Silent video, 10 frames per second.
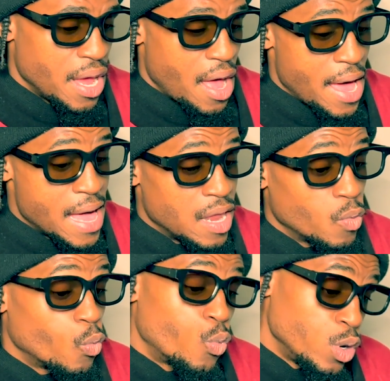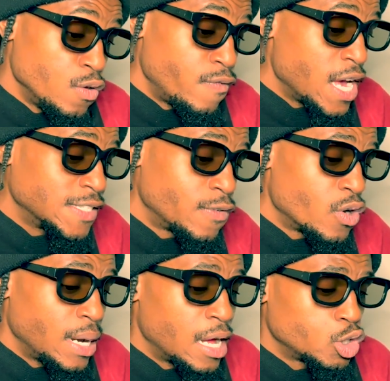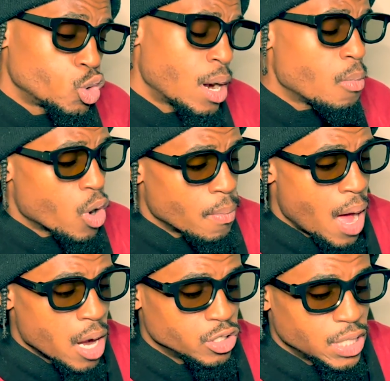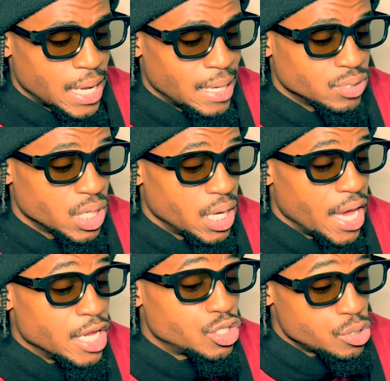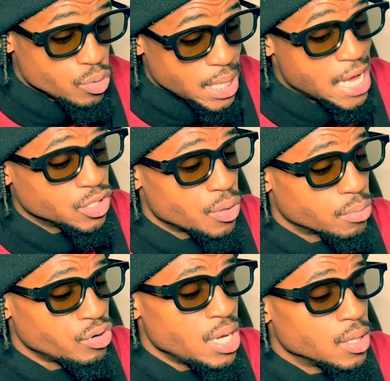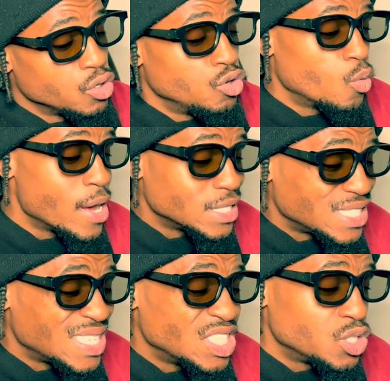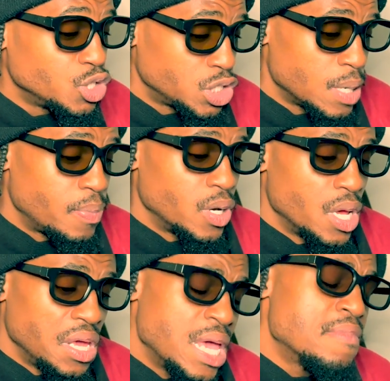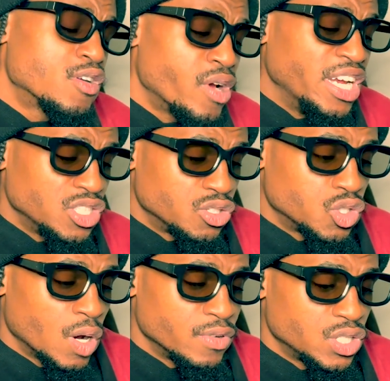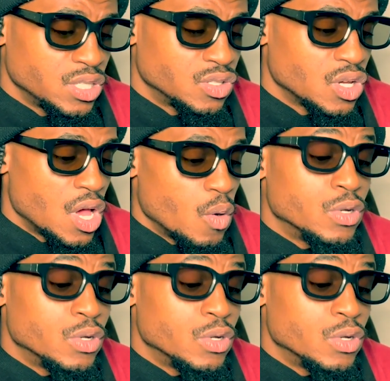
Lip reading: And when you fast forward now to our more modern times, in 2003, the U.S. Citizenship and Immigration Services was